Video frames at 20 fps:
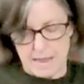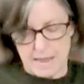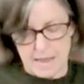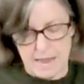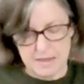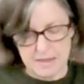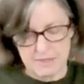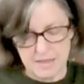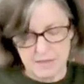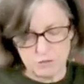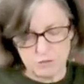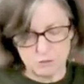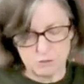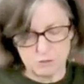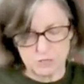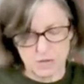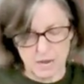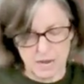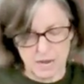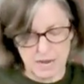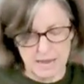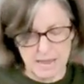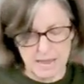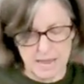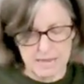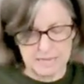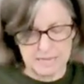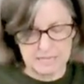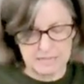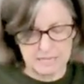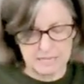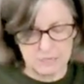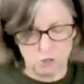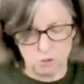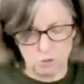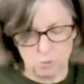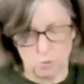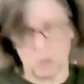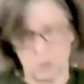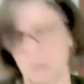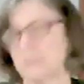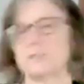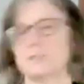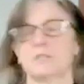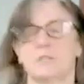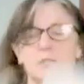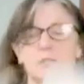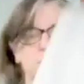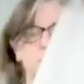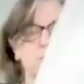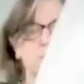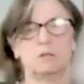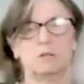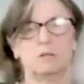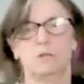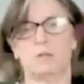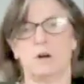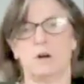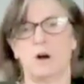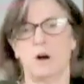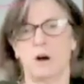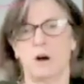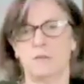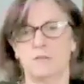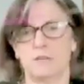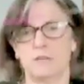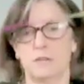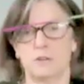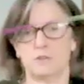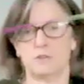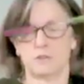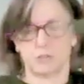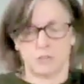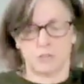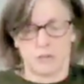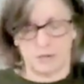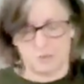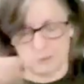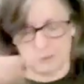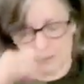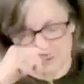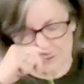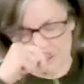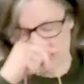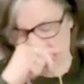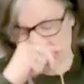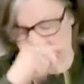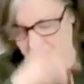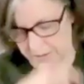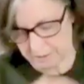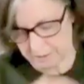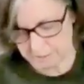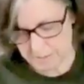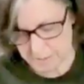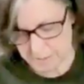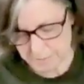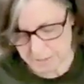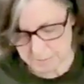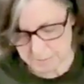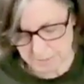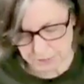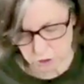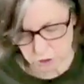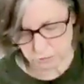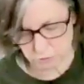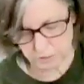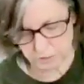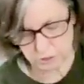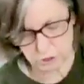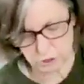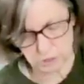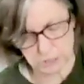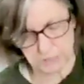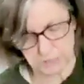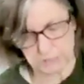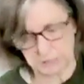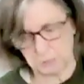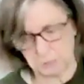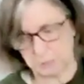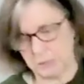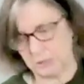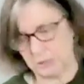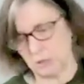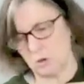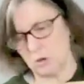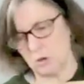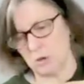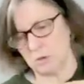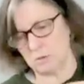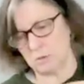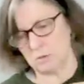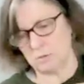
And then you tie anything you want on the other side of the string. I made my string just a little bit long.